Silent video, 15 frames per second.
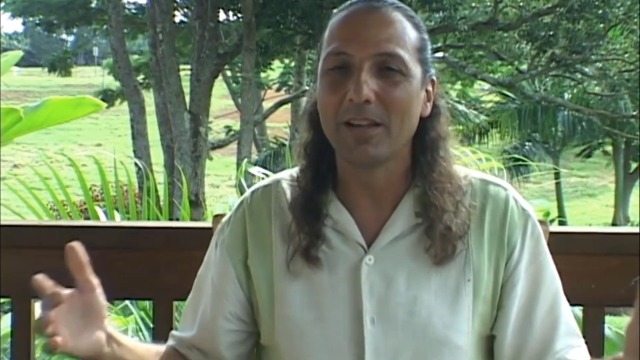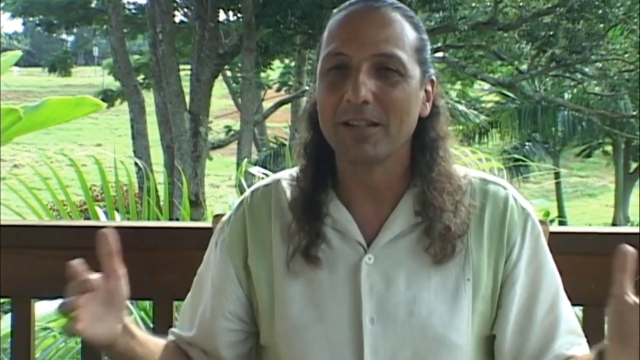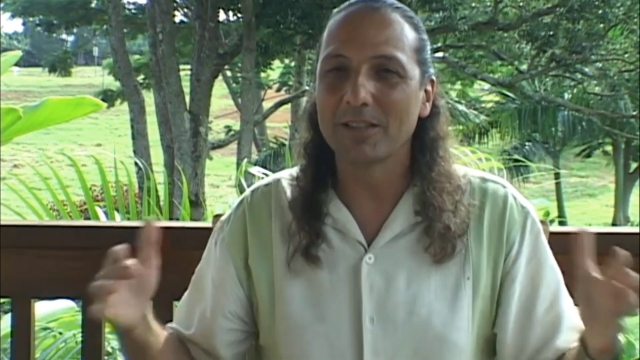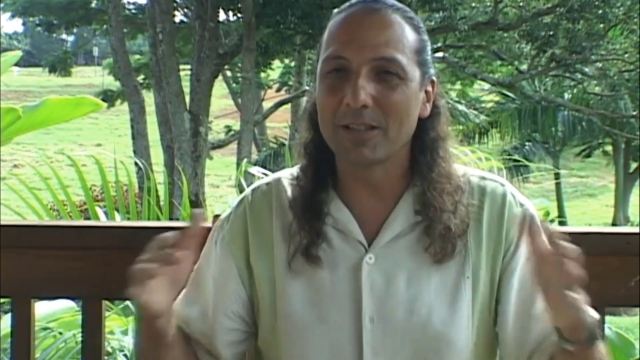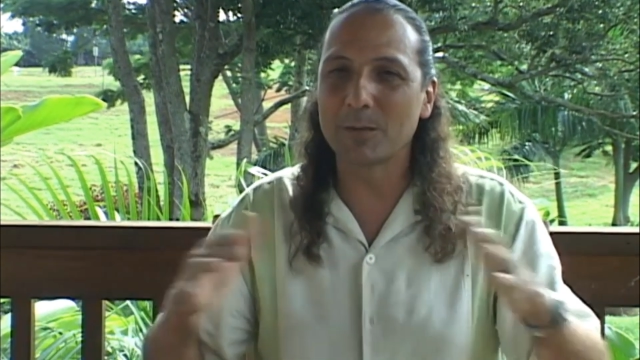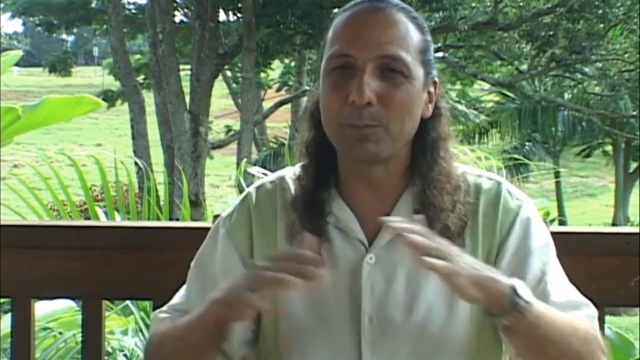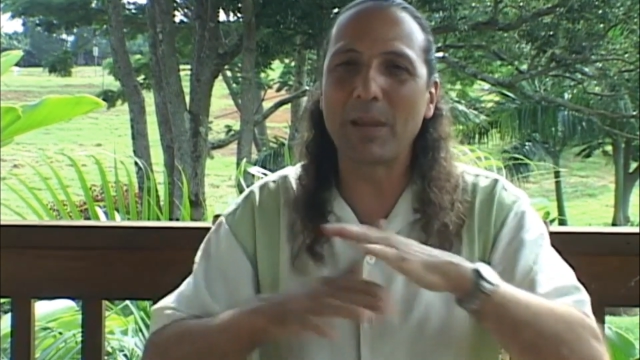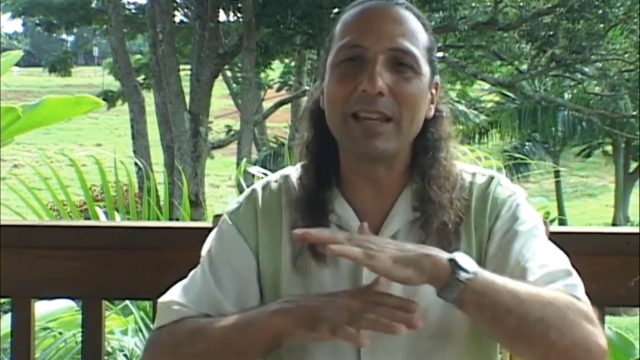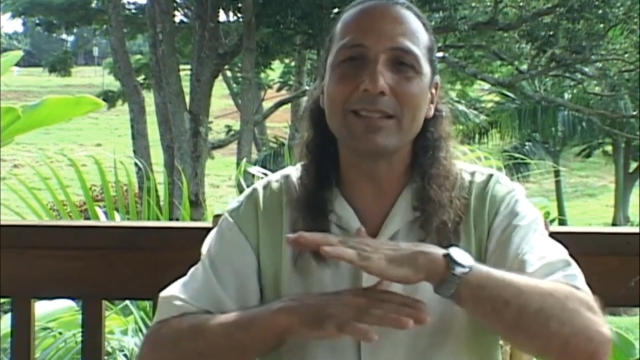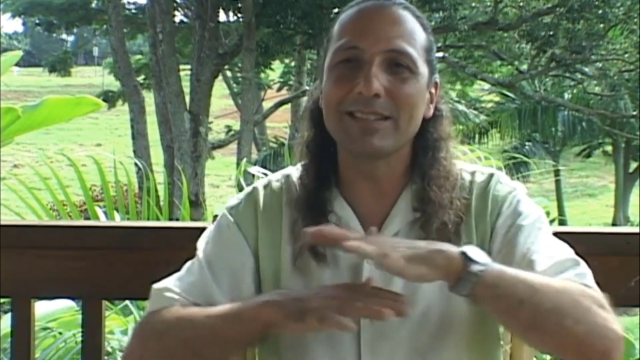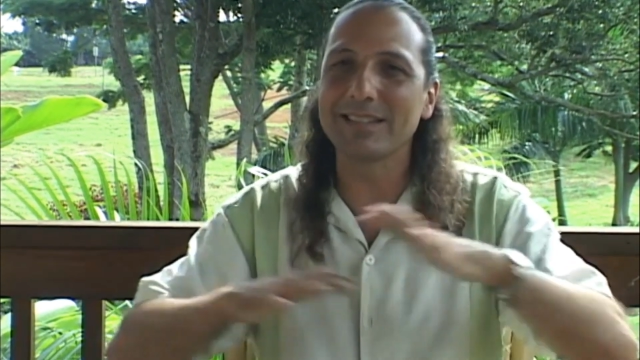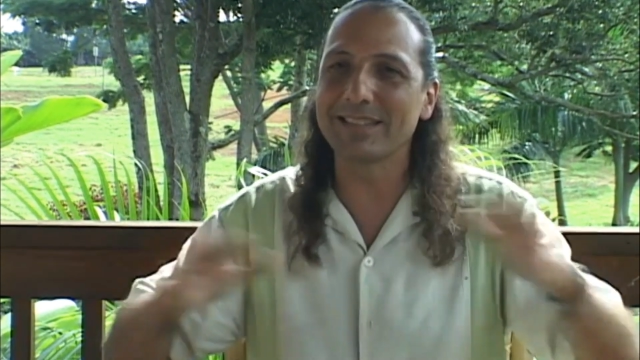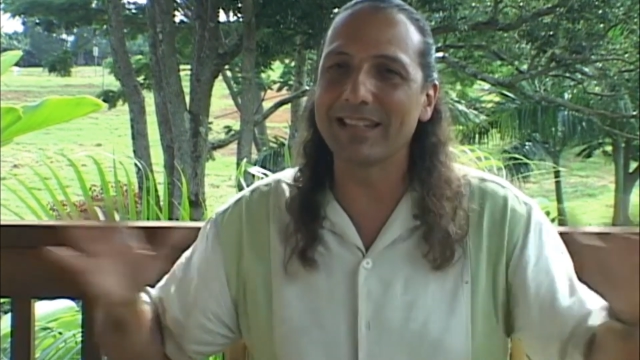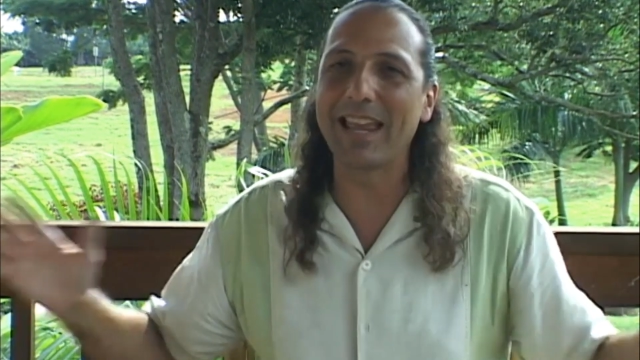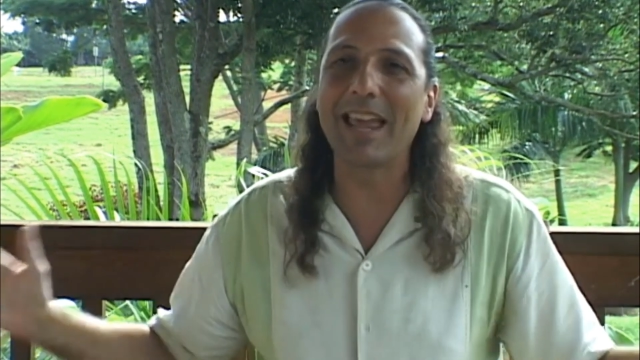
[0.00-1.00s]

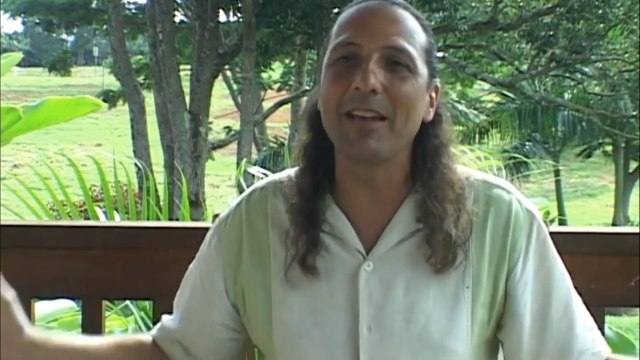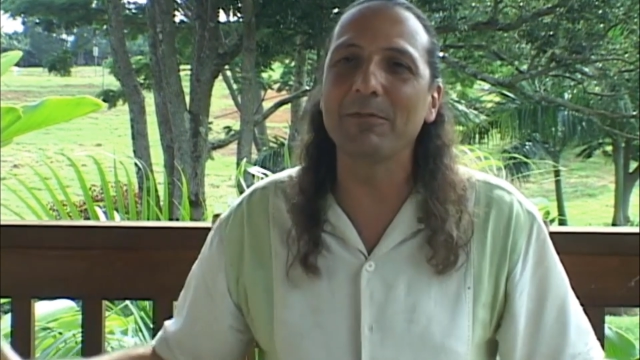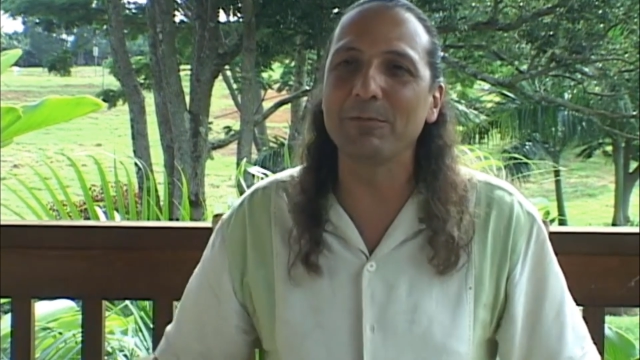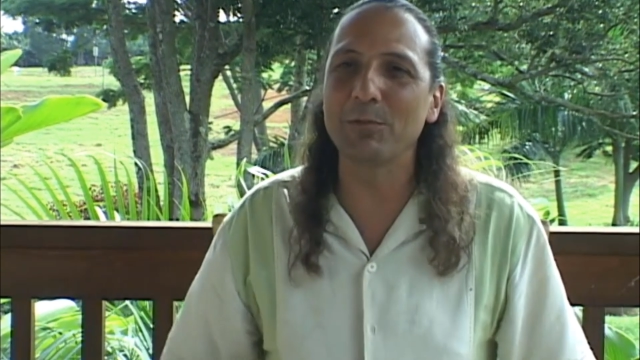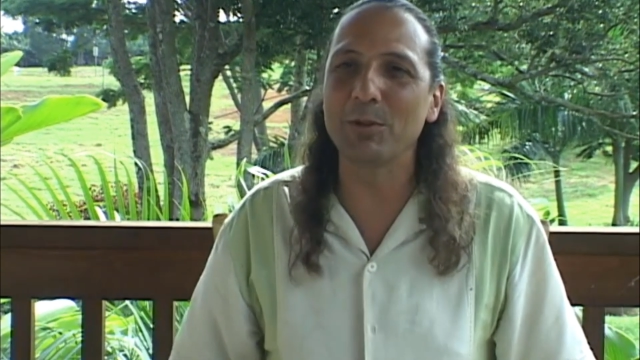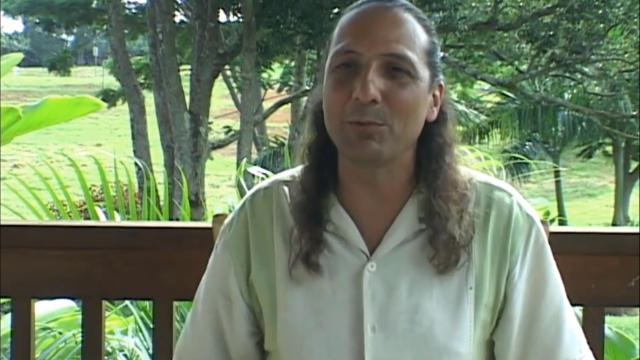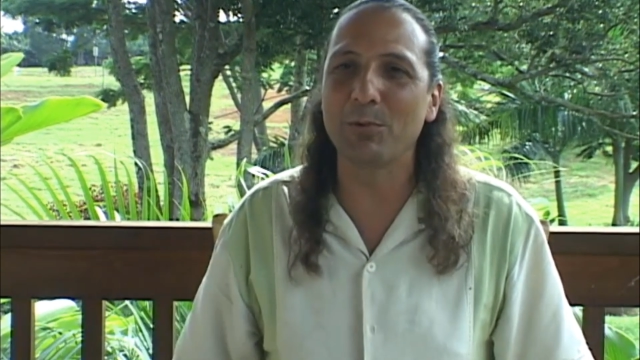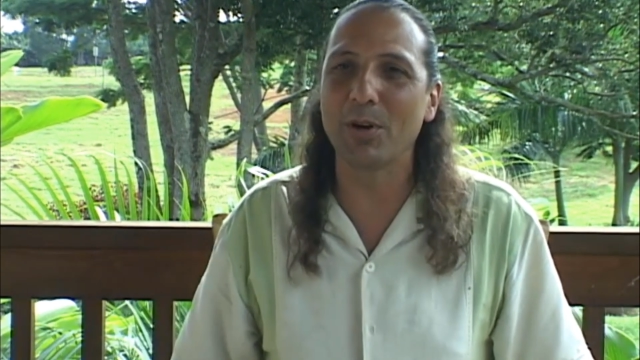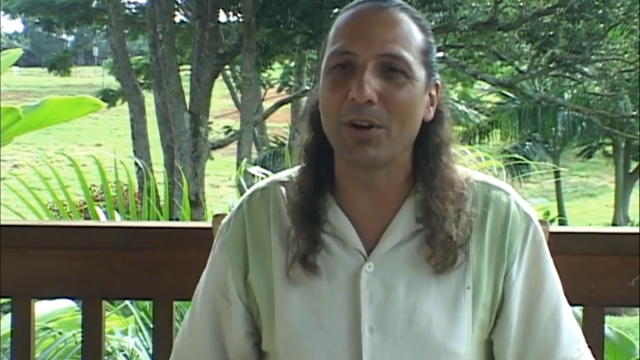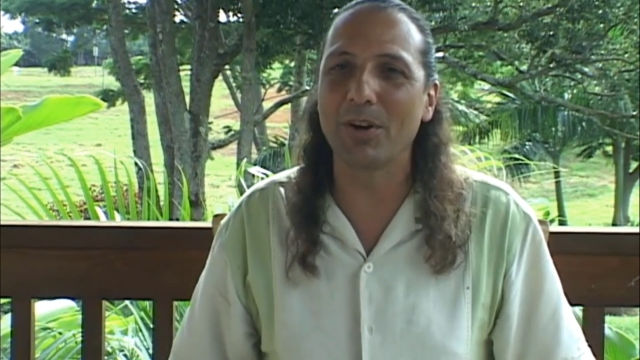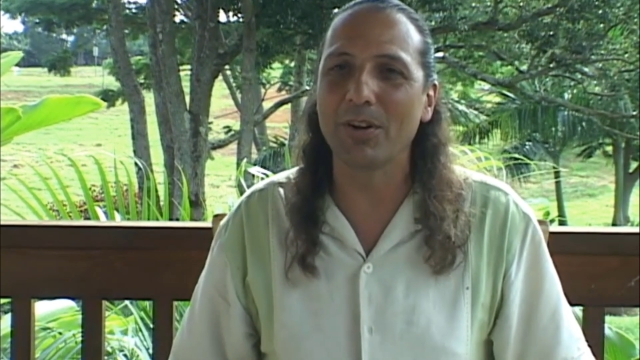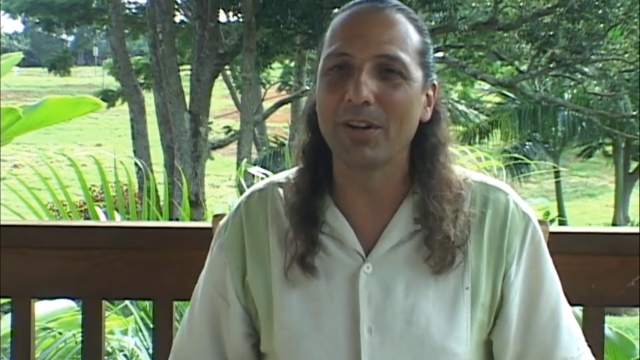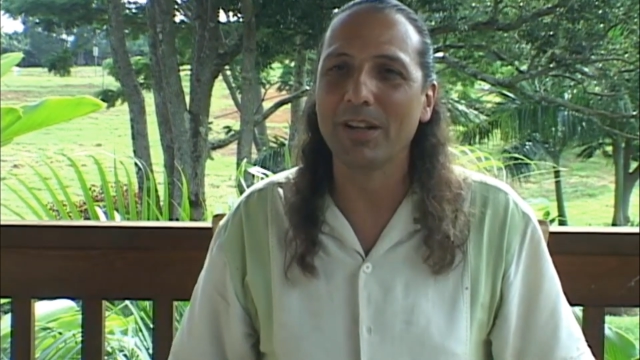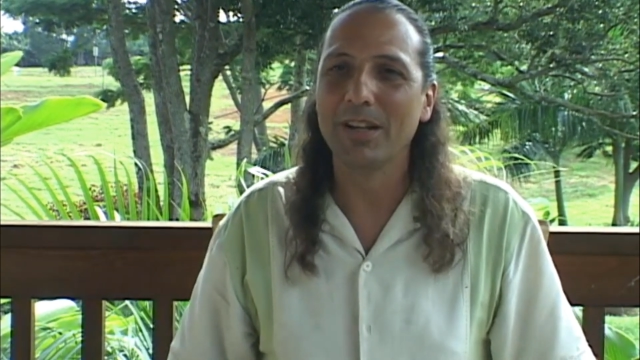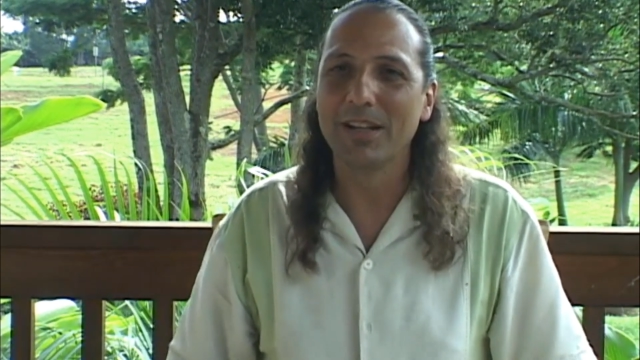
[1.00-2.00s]
Space is
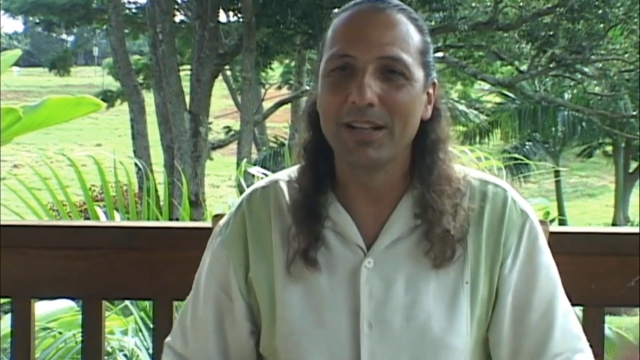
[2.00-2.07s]
everywhere,